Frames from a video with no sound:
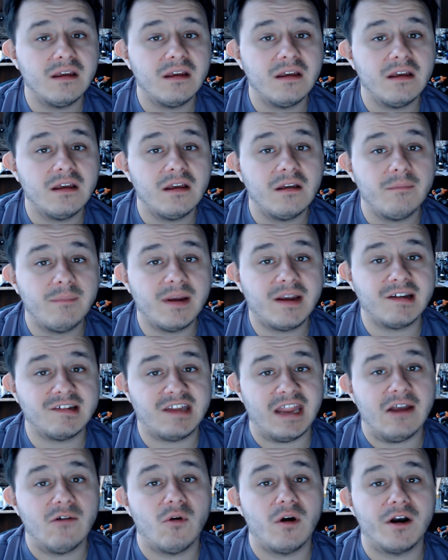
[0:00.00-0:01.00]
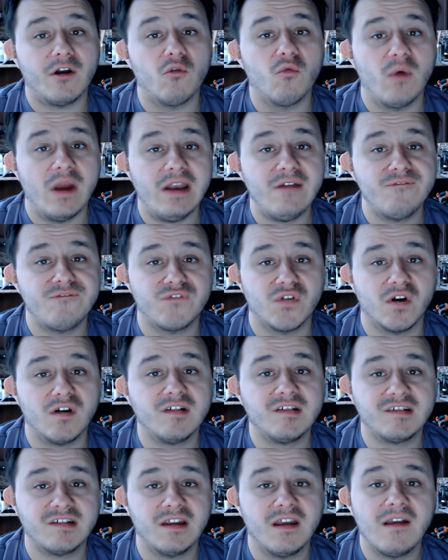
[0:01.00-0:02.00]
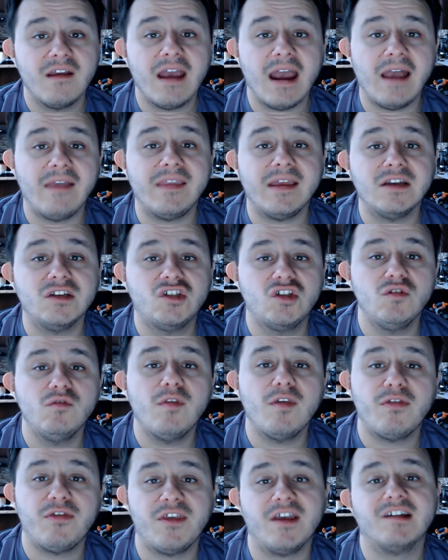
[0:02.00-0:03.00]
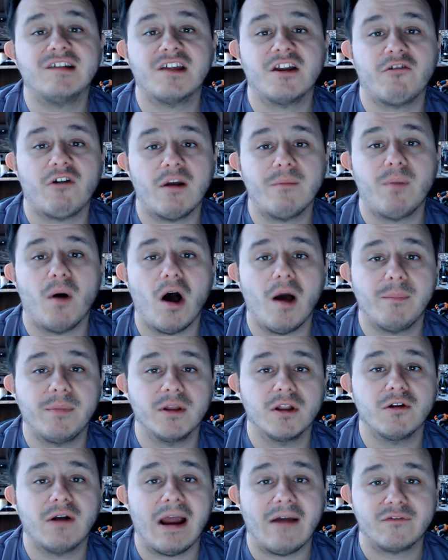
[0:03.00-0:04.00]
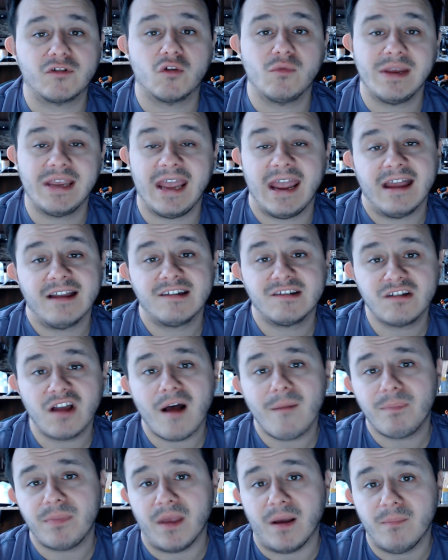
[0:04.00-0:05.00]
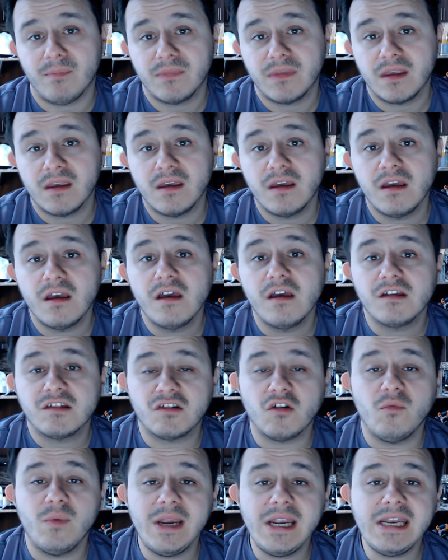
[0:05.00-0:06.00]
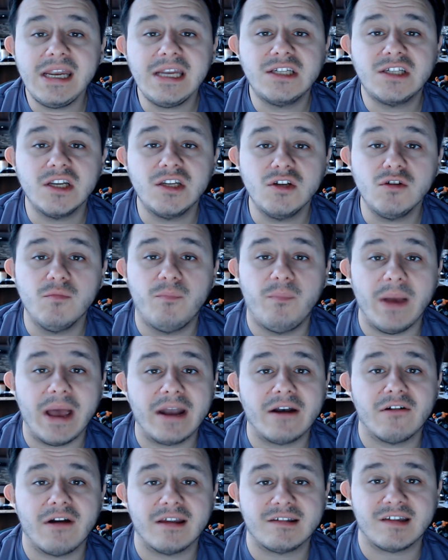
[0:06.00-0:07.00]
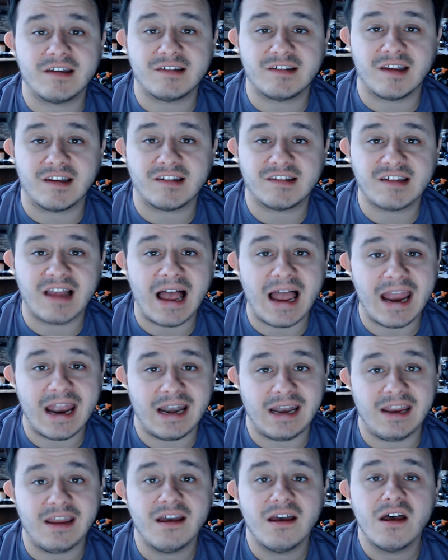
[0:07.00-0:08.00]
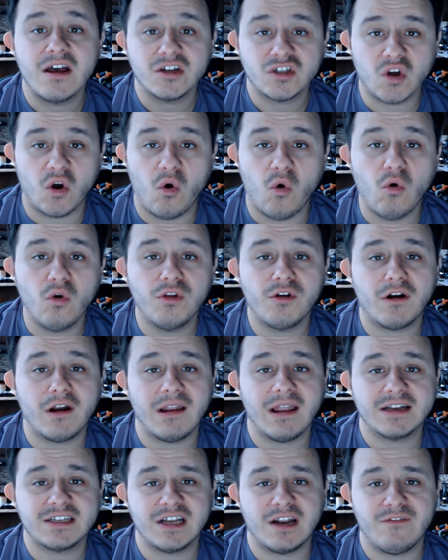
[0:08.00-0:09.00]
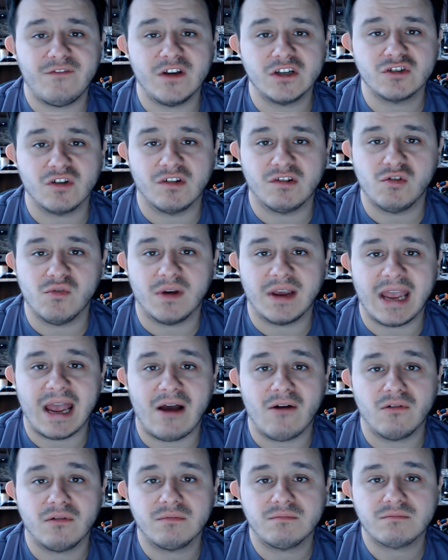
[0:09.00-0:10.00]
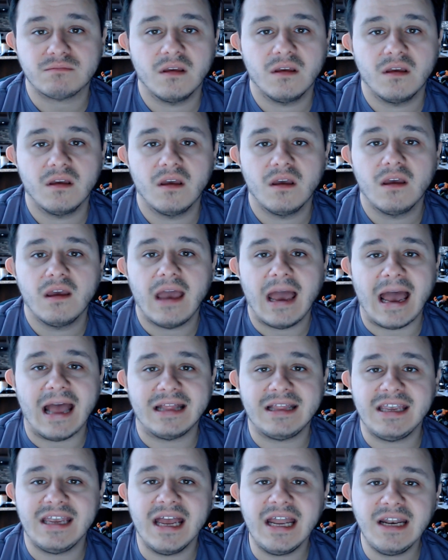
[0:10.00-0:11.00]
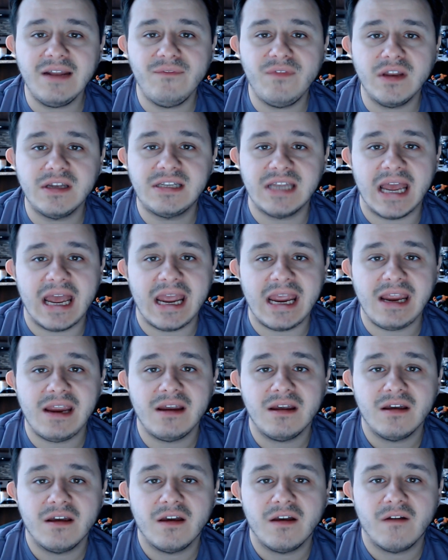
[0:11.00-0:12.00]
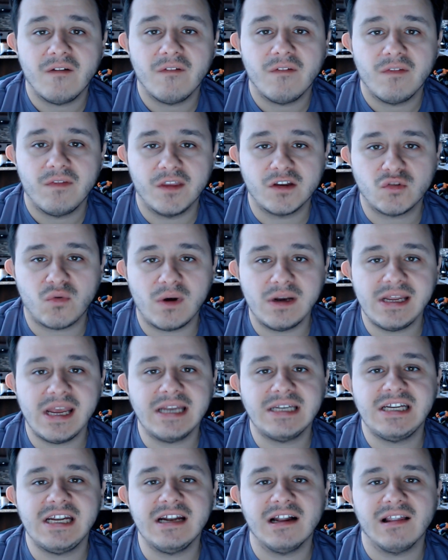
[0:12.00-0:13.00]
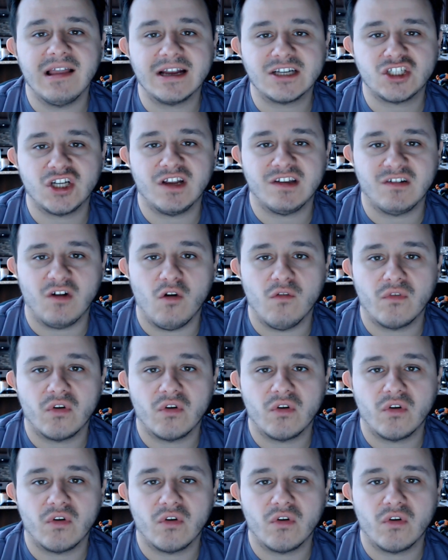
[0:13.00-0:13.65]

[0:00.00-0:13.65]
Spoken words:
because they want to win first and then do the things that are unpopular after we can't stop them. So we need to do better as a society to hold our elected officials to account. At the end of the day, the 2018 election is over.